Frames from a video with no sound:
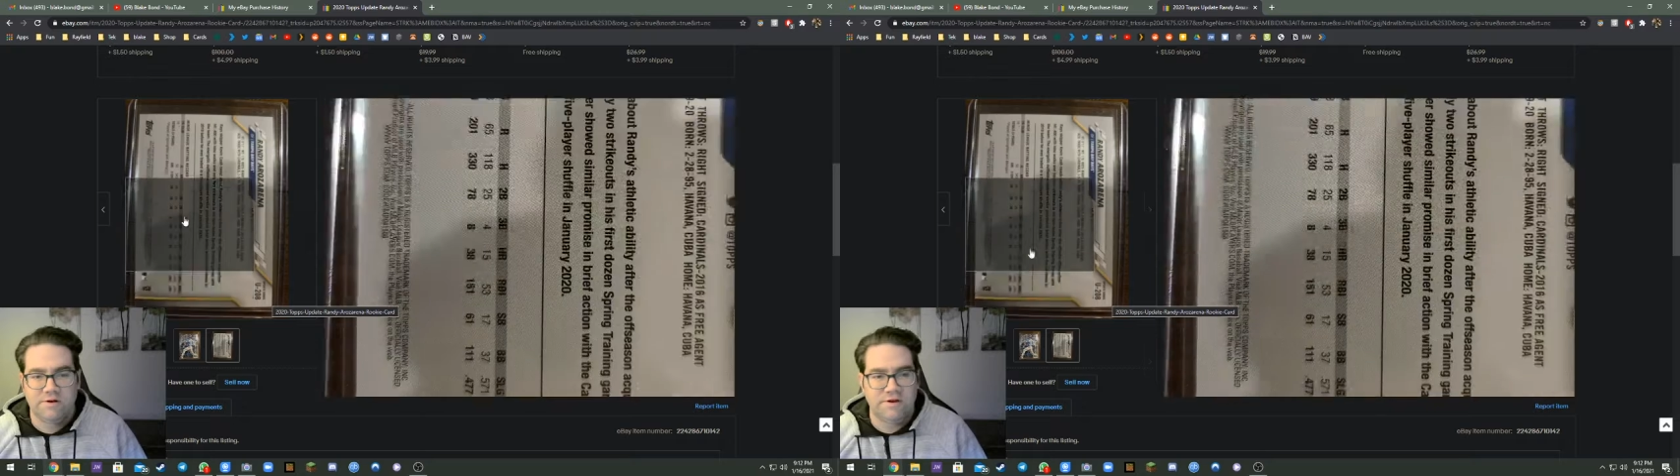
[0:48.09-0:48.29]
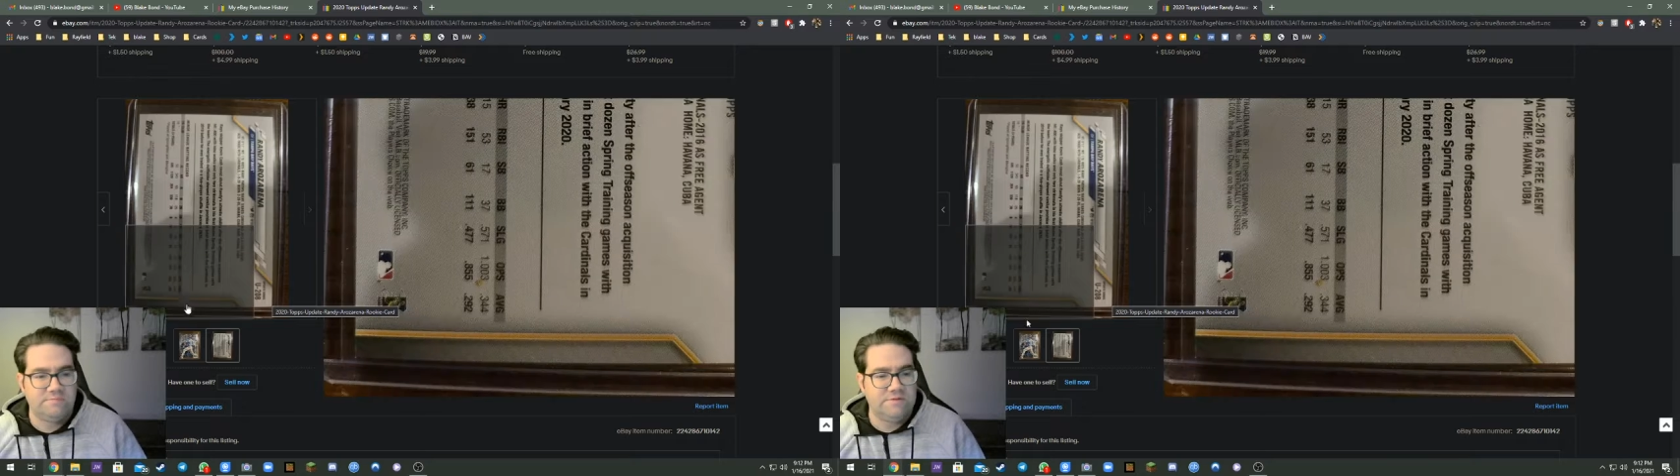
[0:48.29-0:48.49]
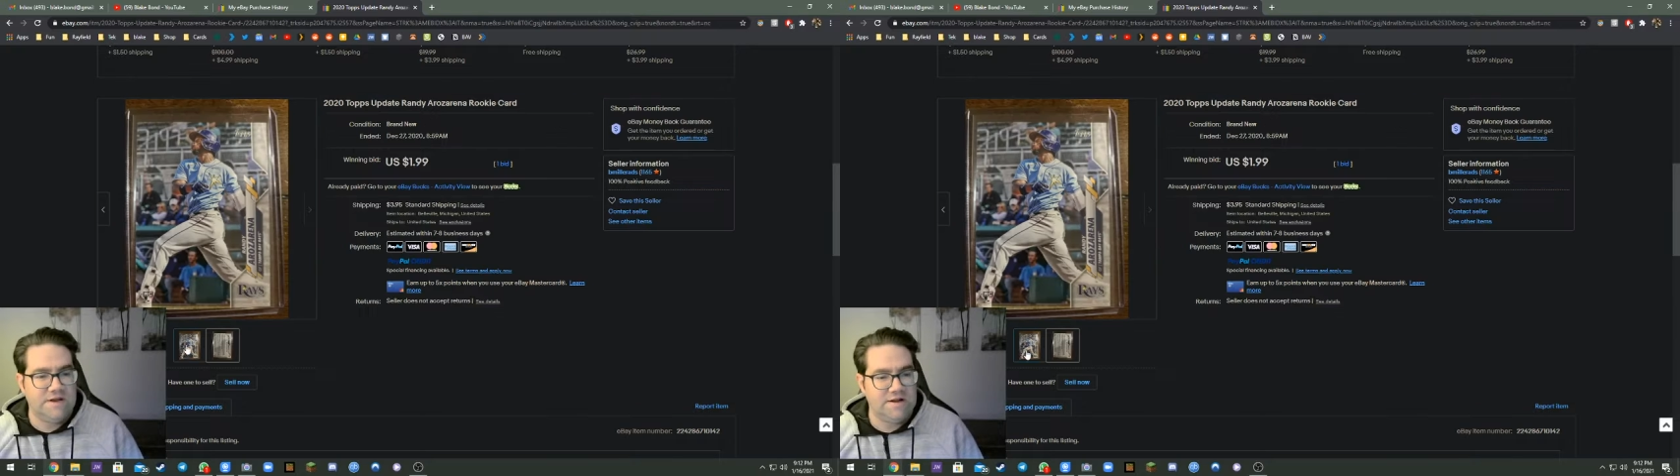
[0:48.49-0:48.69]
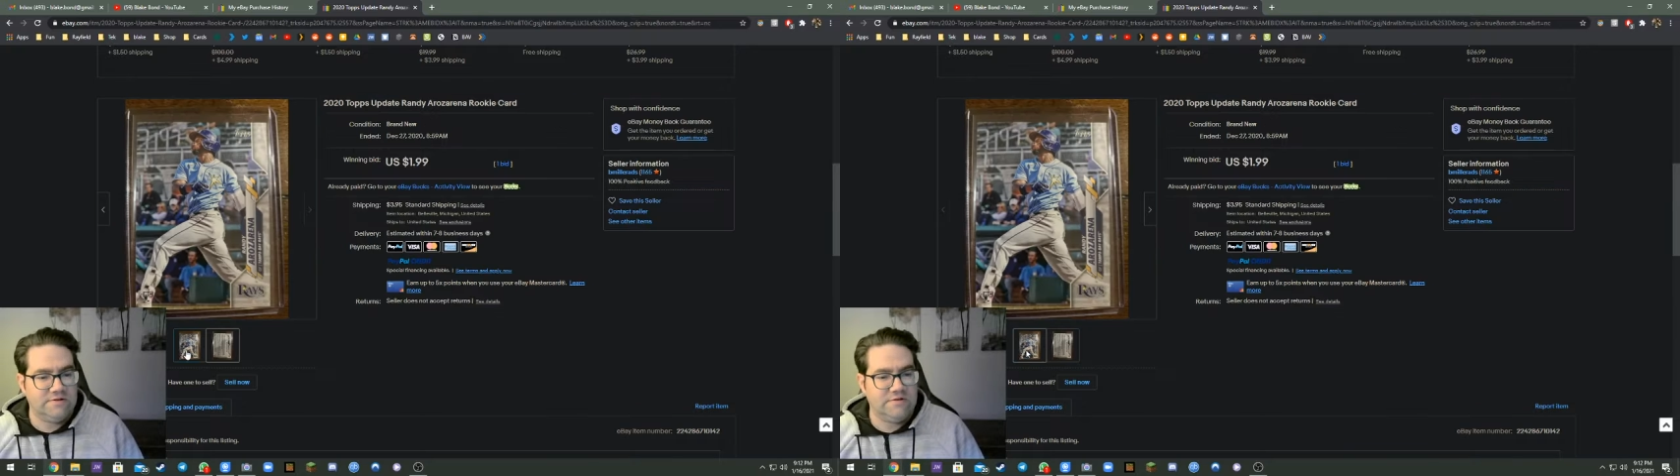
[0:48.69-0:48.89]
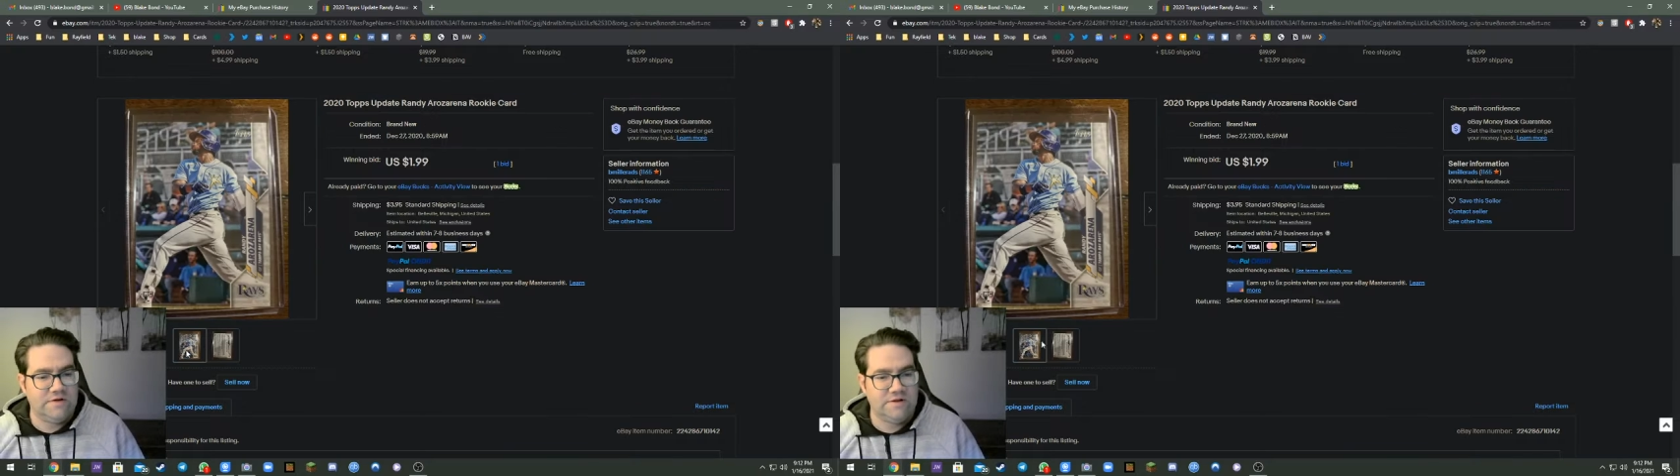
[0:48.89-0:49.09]
updating the
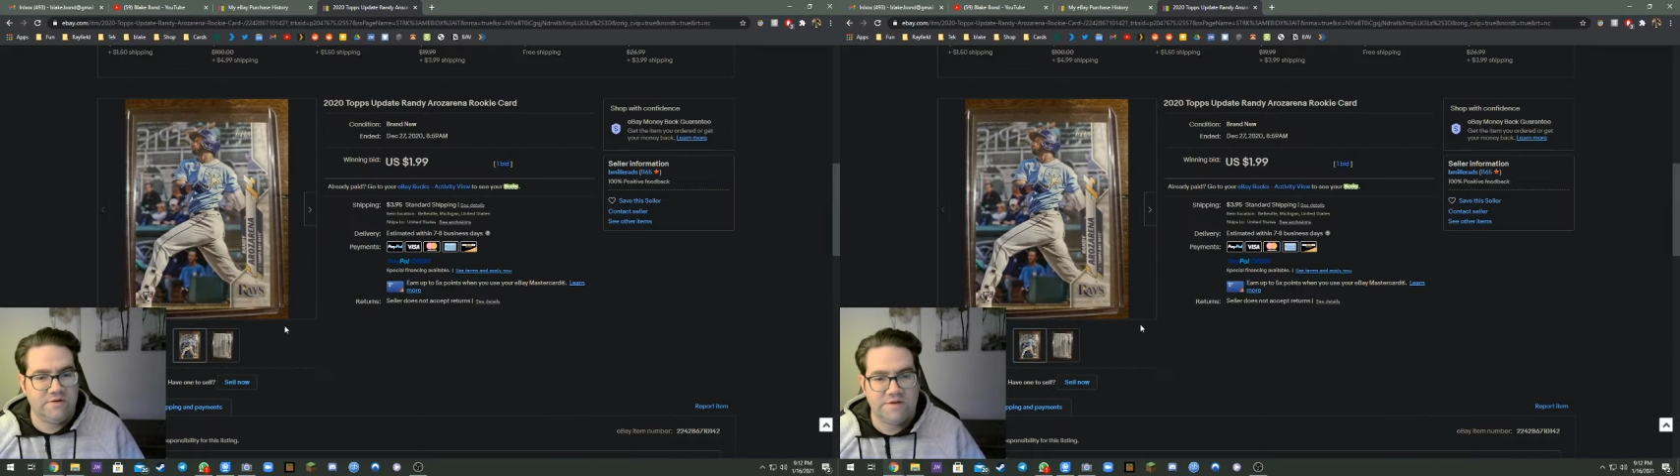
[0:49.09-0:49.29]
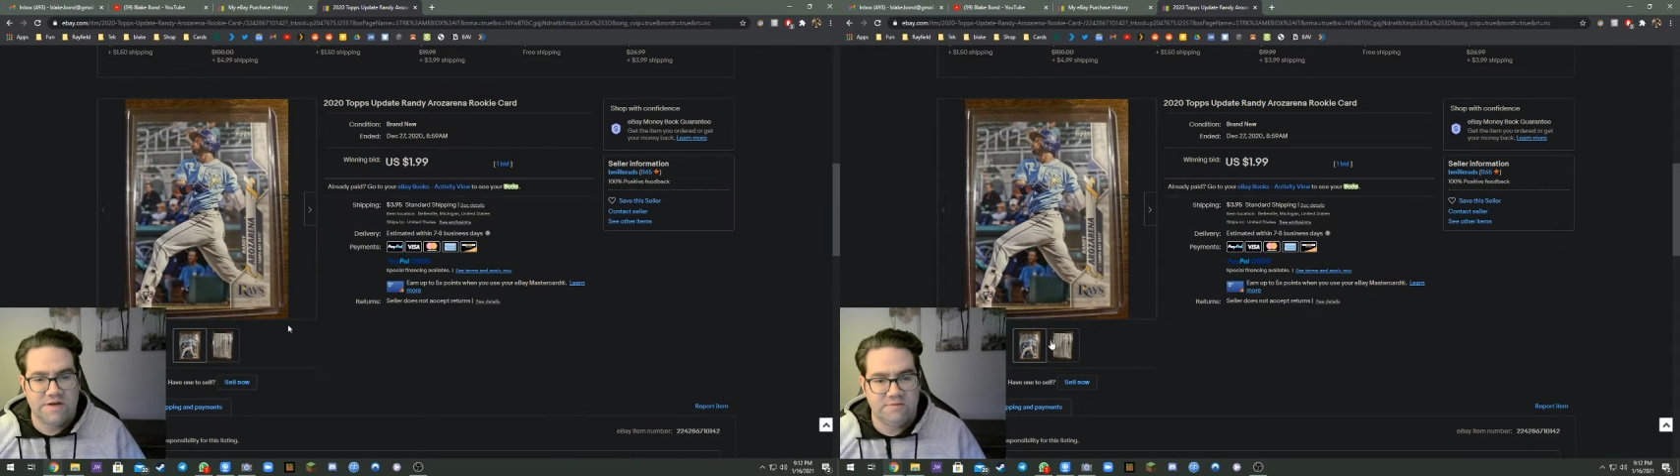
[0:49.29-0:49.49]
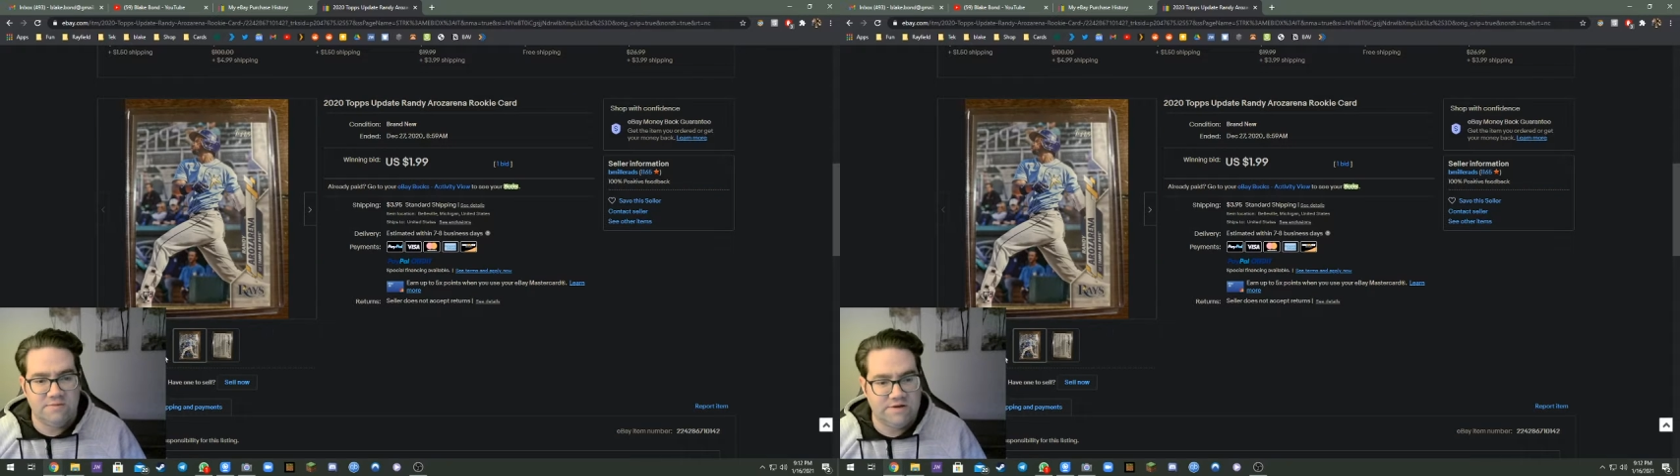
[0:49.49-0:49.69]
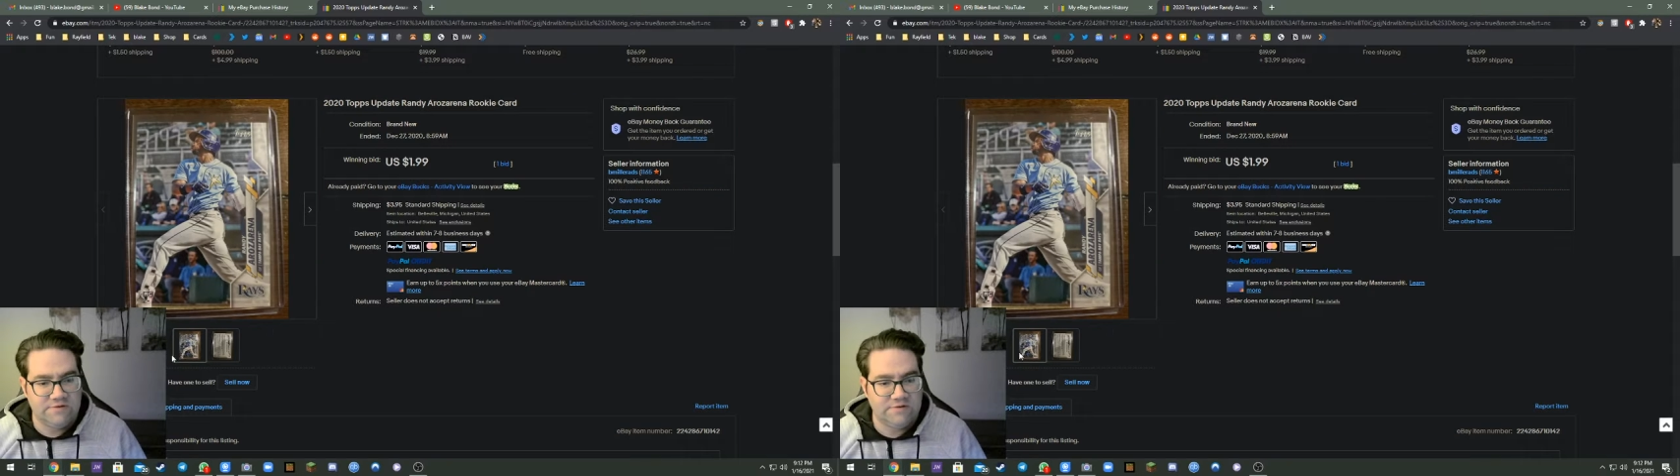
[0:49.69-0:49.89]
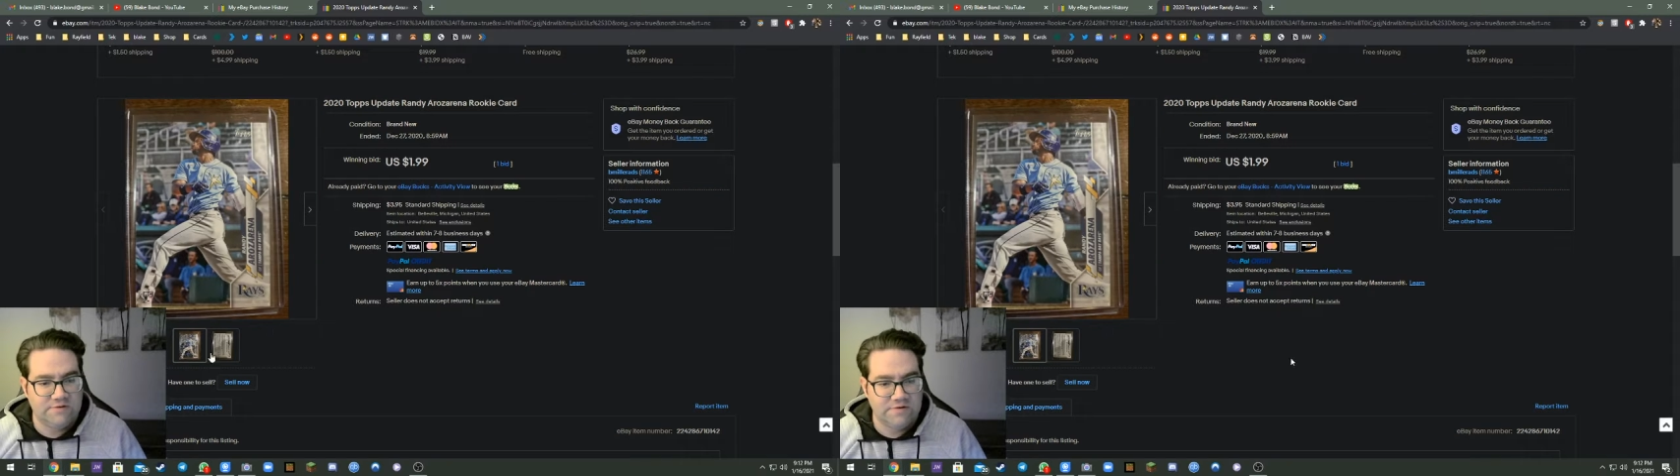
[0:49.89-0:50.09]
seller database,